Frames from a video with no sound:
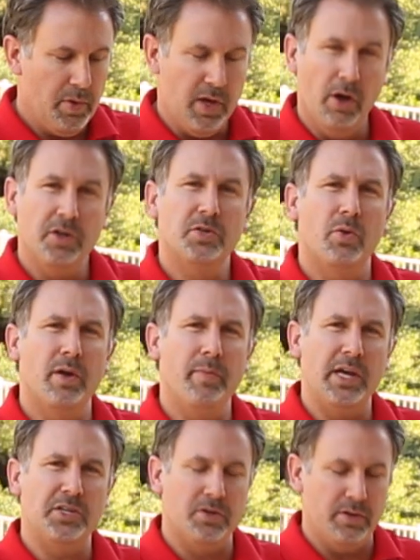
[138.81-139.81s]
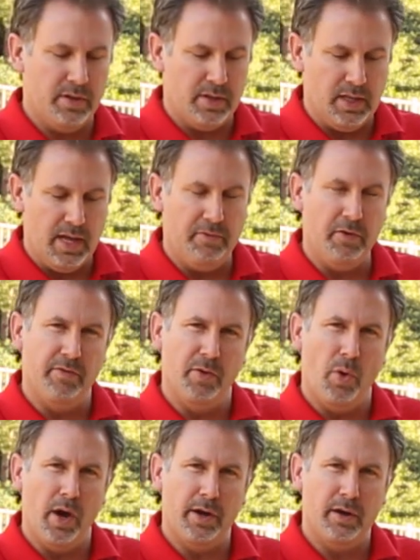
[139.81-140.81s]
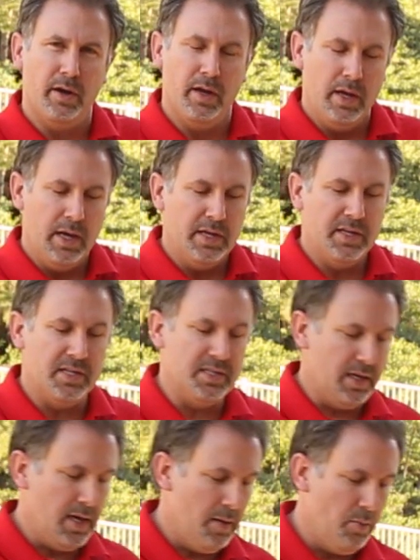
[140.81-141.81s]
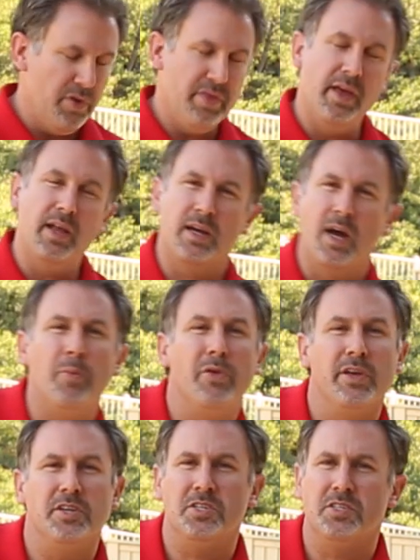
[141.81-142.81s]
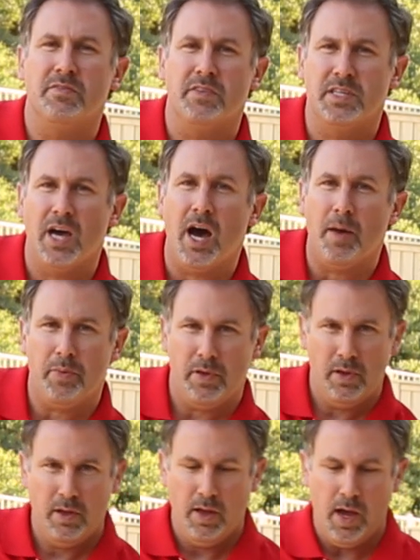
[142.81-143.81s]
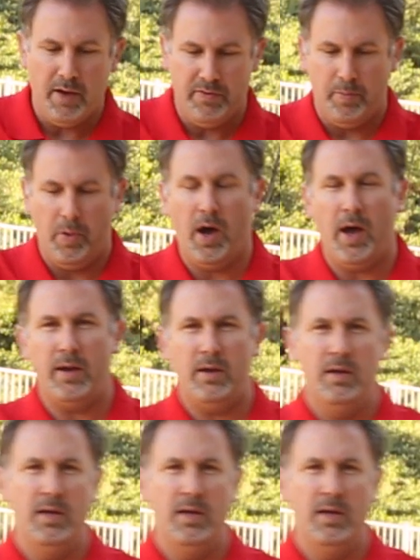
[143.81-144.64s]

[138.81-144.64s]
but you also want to make sure that the level of the water doesn't come within a couple inches of the top of the pot